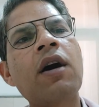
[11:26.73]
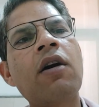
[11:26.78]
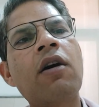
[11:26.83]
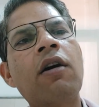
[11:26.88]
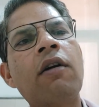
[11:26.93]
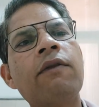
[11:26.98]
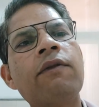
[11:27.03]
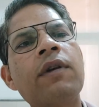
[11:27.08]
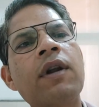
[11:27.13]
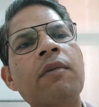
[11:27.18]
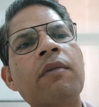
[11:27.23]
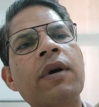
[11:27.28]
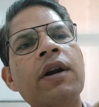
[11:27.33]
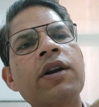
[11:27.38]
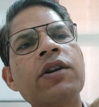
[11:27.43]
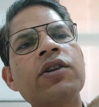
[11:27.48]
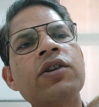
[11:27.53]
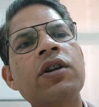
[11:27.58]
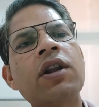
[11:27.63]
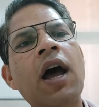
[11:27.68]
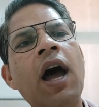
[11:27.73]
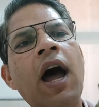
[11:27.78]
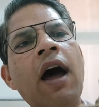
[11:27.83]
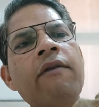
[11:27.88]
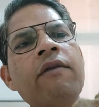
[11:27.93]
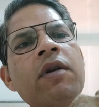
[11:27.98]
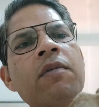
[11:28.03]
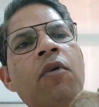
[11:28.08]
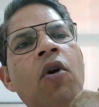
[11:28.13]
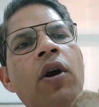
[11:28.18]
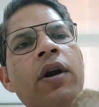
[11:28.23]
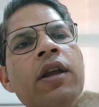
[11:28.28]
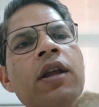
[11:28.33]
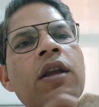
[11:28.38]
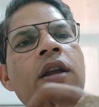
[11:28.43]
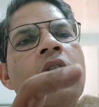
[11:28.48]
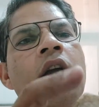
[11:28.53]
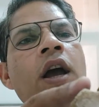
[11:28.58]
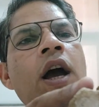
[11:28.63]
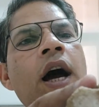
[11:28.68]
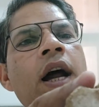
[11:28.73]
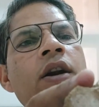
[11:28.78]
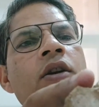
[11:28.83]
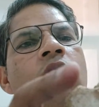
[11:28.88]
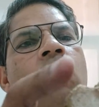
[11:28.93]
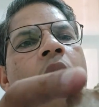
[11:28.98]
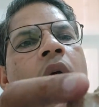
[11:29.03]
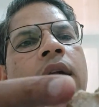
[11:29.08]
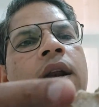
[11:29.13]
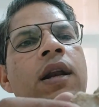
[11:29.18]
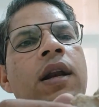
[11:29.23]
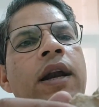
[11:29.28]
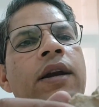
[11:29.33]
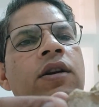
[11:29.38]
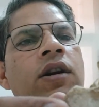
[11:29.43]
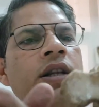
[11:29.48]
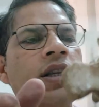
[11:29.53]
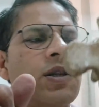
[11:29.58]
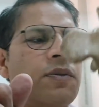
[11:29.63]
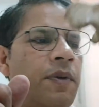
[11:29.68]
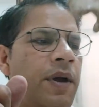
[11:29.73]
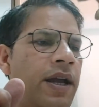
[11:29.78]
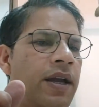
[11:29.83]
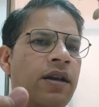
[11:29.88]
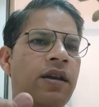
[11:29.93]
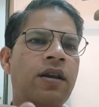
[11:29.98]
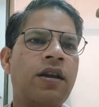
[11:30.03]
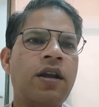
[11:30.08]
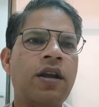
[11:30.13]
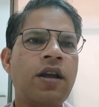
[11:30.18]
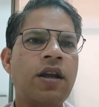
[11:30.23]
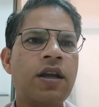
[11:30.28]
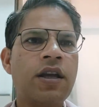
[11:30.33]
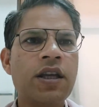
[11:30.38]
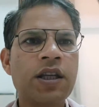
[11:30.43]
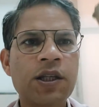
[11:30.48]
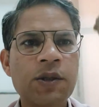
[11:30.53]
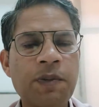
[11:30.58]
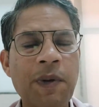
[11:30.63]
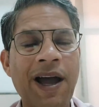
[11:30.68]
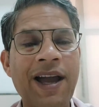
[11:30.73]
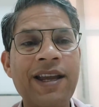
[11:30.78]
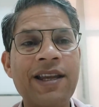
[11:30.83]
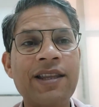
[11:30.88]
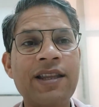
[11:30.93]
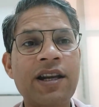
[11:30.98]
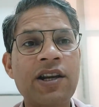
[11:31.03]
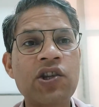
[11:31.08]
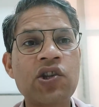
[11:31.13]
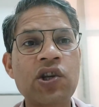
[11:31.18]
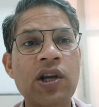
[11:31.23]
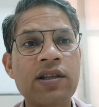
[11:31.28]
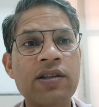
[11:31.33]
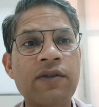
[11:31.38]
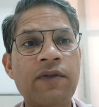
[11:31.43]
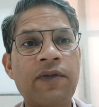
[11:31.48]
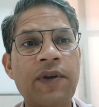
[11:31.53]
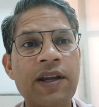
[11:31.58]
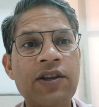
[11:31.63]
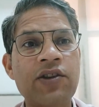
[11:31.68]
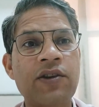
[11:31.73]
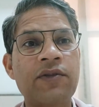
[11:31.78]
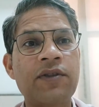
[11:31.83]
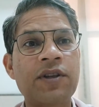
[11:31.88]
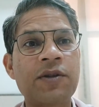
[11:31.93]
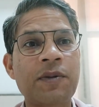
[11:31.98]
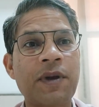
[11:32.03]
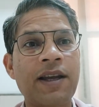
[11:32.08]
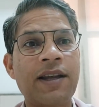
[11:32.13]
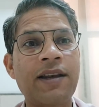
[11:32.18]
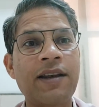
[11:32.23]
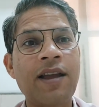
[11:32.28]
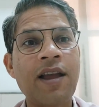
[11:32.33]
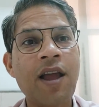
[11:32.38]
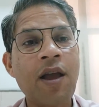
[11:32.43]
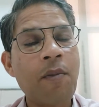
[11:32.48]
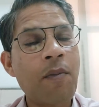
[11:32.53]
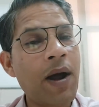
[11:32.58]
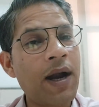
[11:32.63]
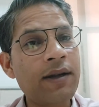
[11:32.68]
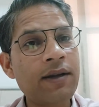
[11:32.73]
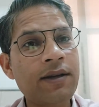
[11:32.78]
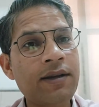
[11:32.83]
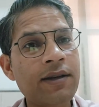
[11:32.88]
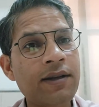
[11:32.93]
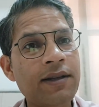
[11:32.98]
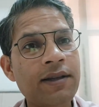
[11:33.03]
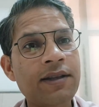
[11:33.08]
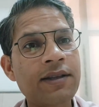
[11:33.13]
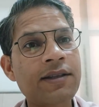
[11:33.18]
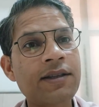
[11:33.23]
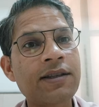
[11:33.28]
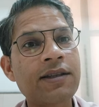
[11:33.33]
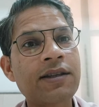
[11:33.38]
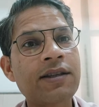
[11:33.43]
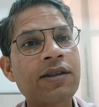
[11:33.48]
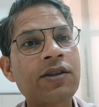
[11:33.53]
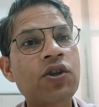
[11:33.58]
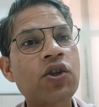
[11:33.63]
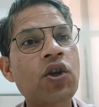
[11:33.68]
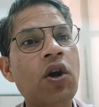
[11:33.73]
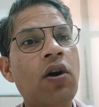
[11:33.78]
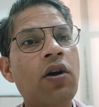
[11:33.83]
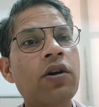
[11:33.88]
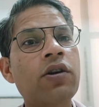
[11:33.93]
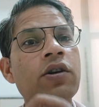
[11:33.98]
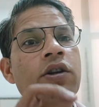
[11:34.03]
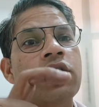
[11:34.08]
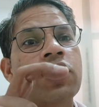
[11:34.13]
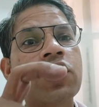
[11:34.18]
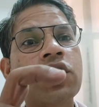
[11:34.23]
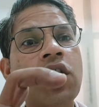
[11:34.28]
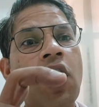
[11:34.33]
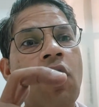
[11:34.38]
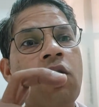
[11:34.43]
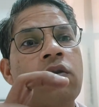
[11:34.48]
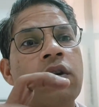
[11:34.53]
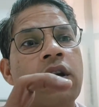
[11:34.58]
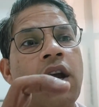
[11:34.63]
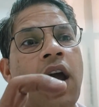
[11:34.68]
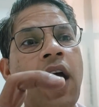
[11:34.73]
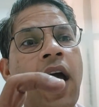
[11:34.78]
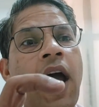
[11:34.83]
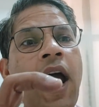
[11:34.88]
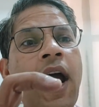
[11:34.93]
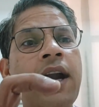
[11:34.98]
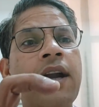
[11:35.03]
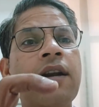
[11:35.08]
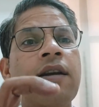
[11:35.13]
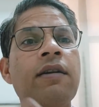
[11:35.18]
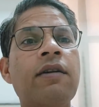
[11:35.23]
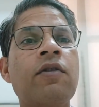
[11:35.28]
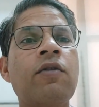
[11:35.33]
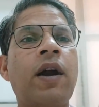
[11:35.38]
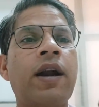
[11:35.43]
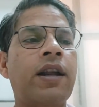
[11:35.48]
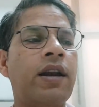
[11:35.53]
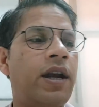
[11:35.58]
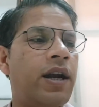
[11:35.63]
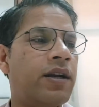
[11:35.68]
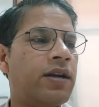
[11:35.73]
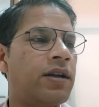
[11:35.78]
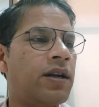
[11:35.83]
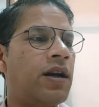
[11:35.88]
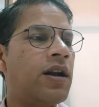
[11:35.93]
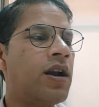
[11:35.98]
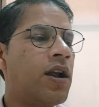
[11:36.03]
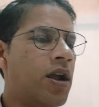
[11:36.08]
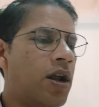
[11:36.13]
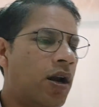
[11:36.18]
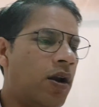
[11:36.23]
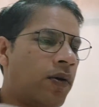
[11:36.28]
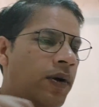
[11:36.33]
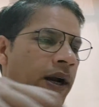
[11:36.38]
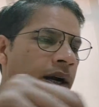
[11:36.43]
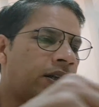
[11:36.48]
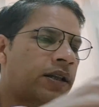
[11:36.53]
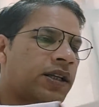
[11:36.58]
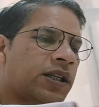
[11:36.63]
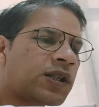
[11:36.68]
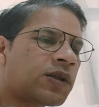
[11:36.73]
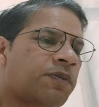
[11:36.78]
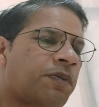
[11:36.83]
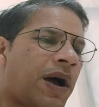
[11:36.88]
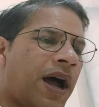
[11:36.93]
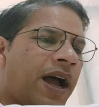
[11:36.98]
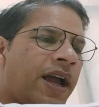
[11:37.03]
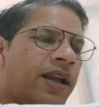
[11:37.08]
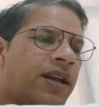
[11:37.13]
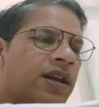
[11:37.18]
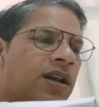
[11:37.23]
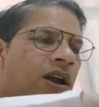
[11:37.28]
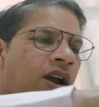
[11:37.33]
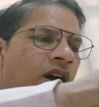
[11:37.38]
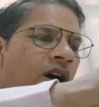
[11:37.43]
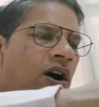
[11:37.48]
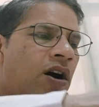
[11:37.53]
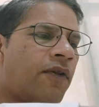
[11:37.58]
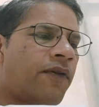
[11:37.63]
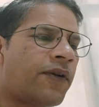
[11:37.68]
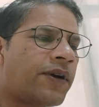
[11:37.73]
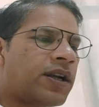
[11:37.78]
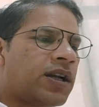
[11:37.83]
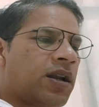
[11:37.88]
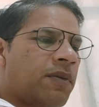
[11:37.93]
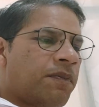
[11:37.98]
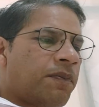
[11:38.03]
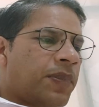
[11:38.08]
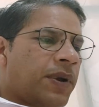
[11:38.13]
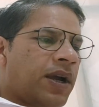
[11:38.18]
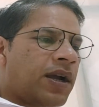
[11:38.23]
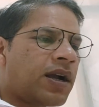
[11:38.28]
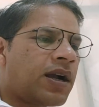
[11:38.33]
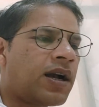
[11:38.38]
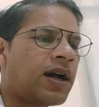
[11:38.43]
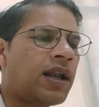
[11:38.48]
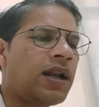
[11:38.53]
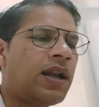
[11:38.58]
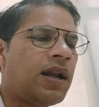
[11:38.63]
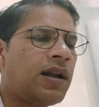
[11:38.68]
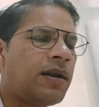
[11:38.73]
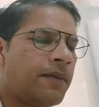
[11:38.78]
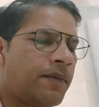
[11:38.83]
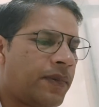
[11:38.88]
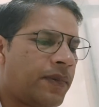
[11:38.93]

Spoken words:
of lumbar region, heavy body and quadrilateral spine. There is a chance of fracture of the spine, but this is short, stout and quadrilateral. Look at the spine of a typical